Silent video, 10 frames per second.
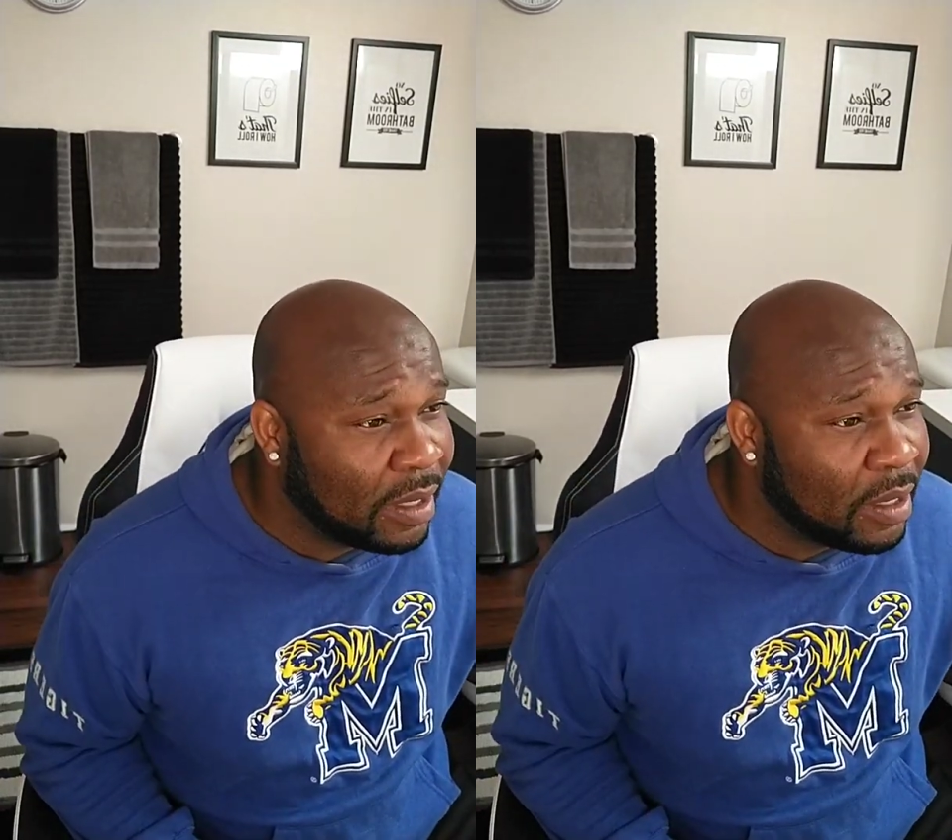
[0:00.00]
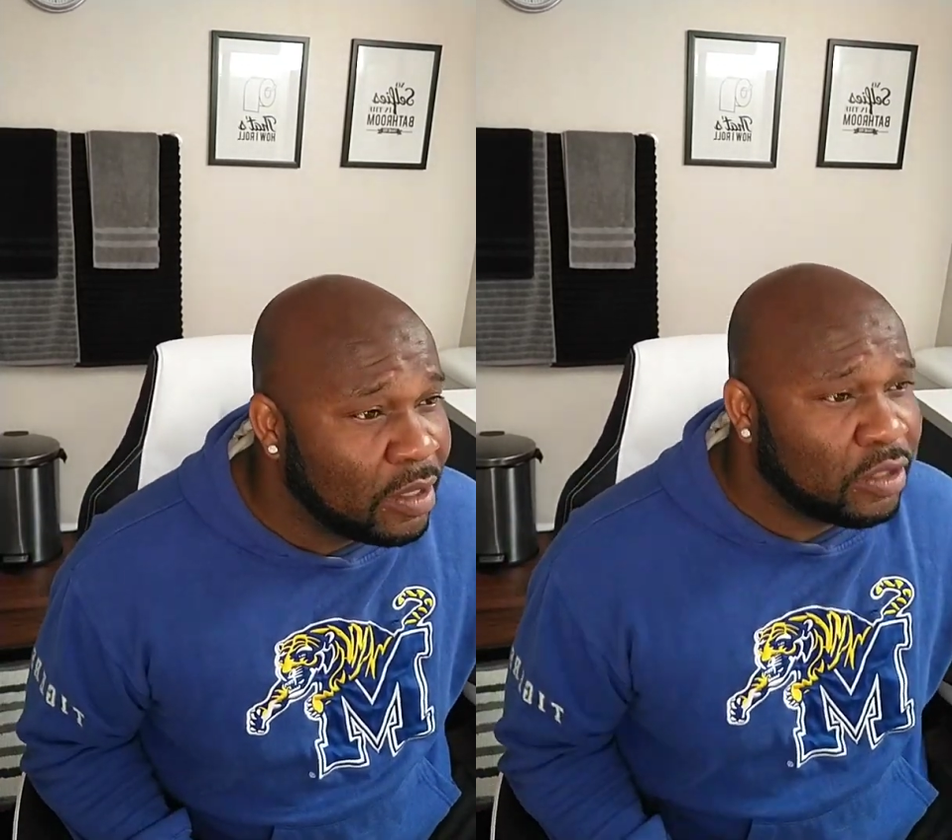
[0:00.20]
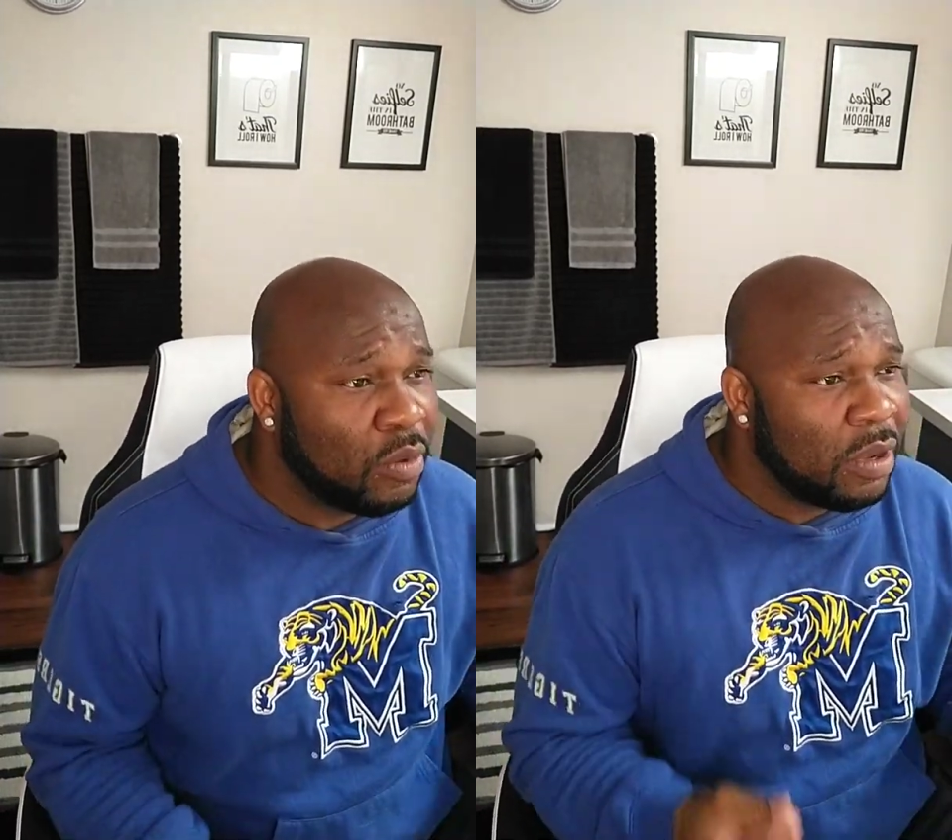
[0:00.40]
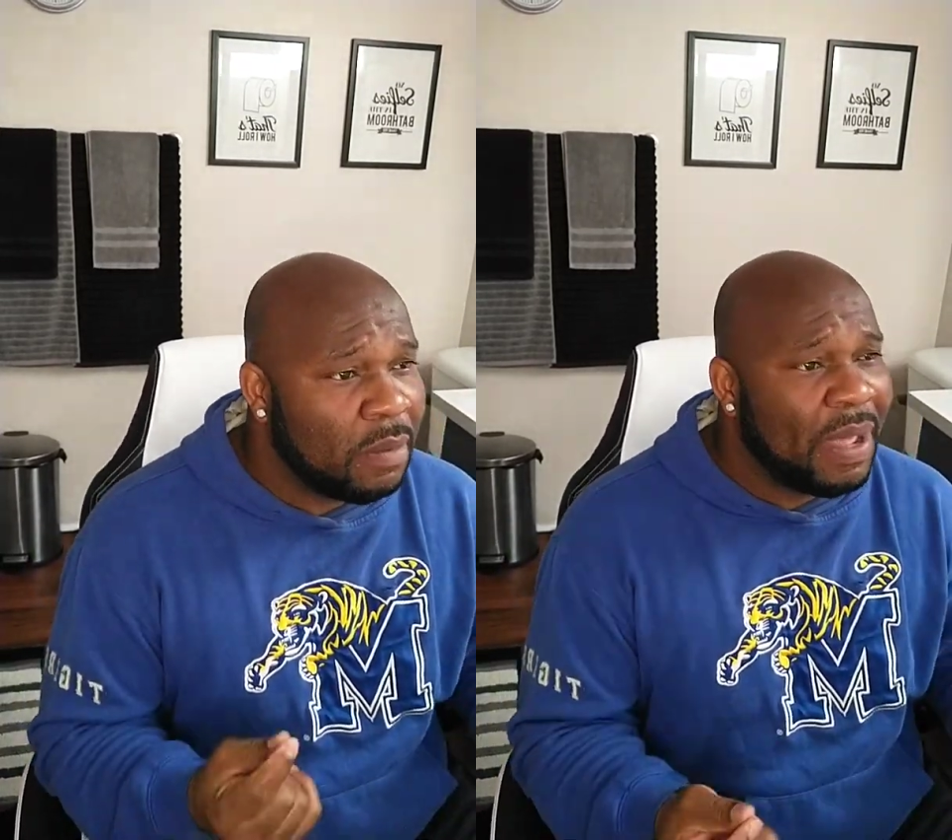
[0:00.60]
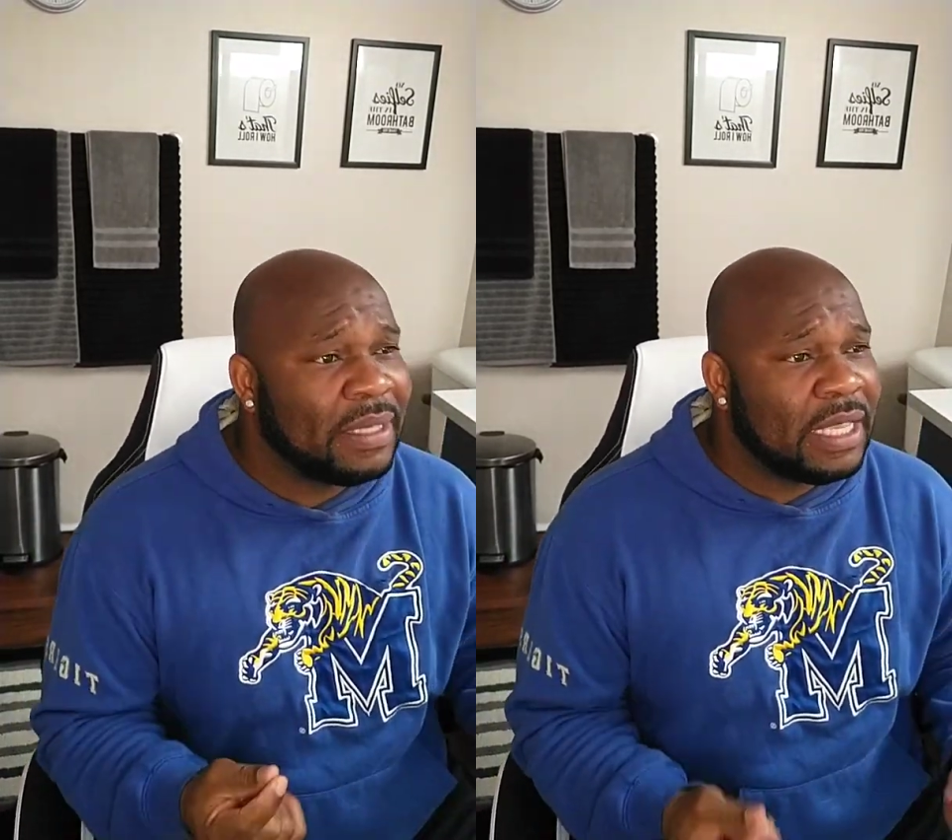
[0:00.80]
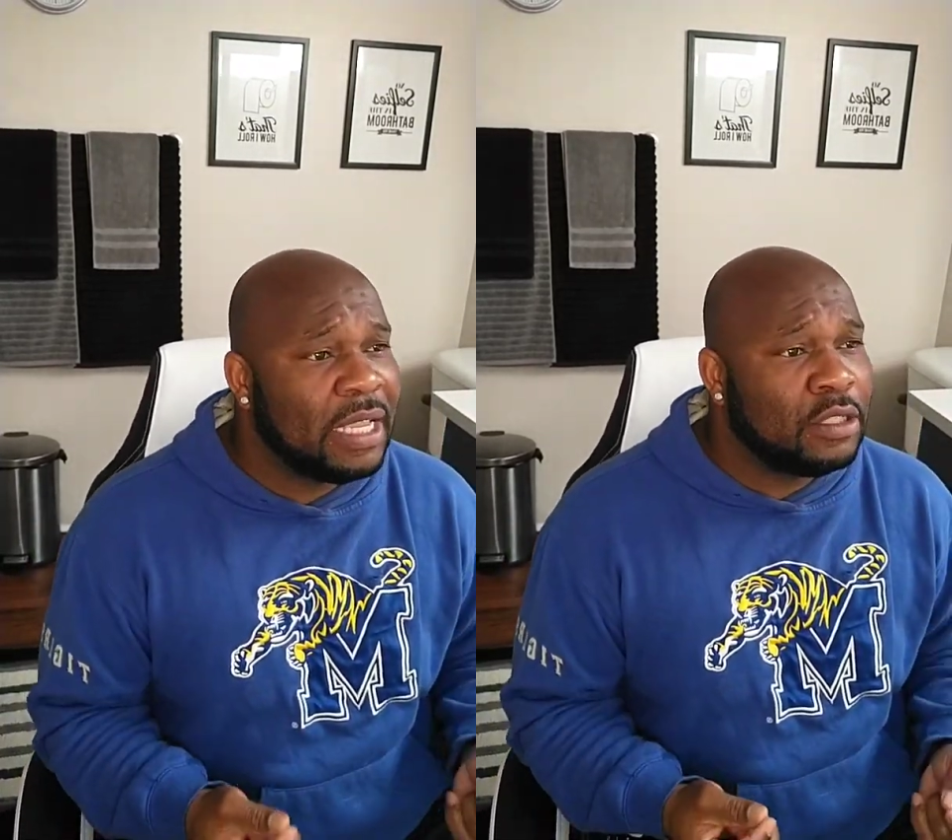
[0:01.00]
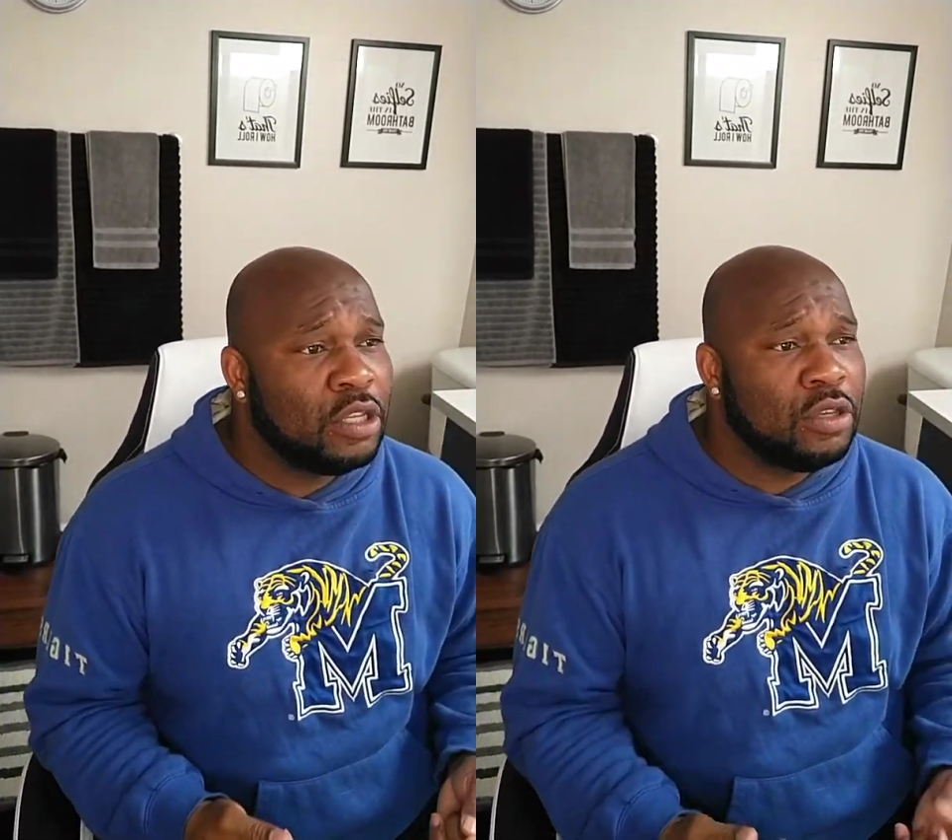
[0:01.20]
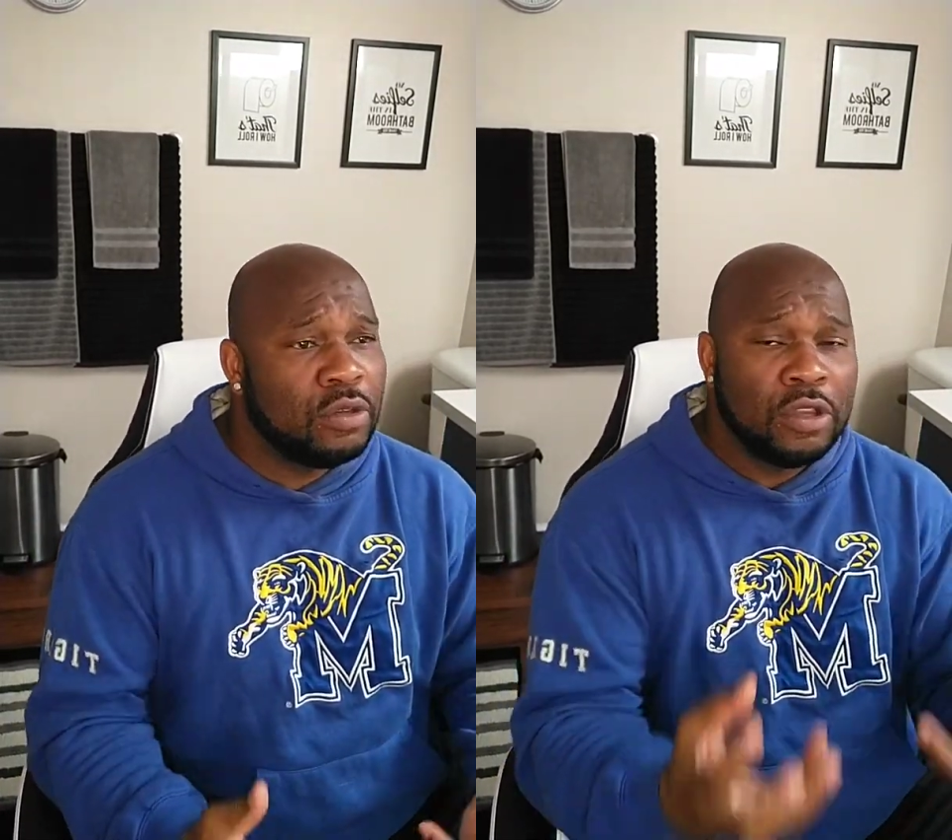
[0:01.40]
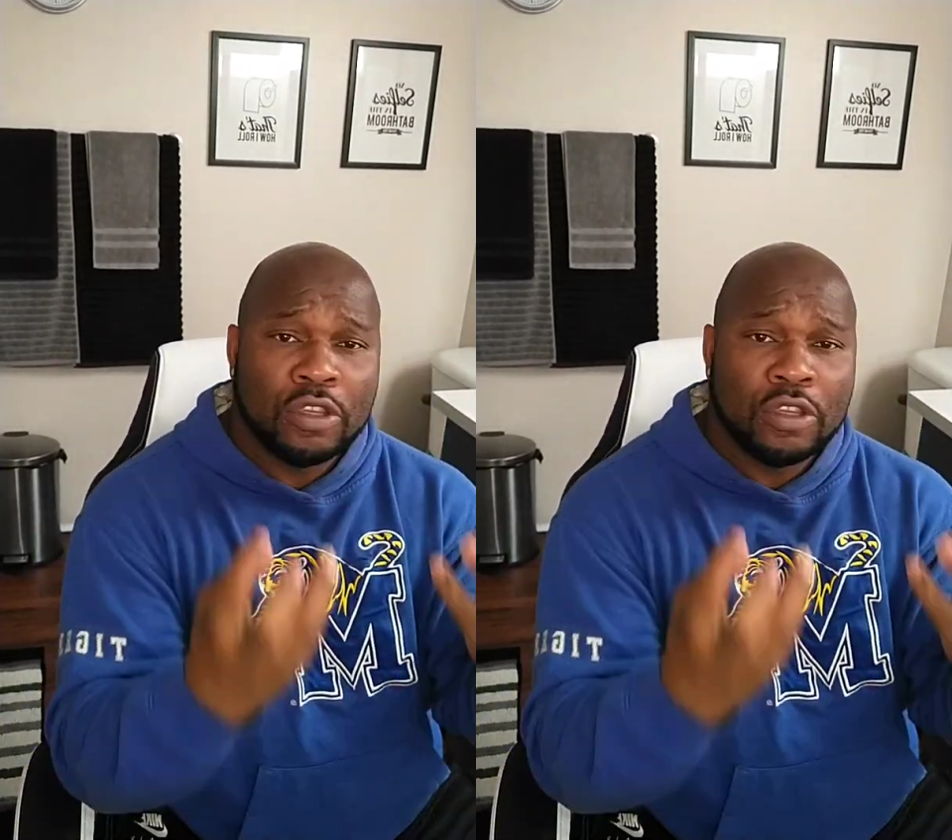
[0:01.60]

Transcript: So what am I saying to you?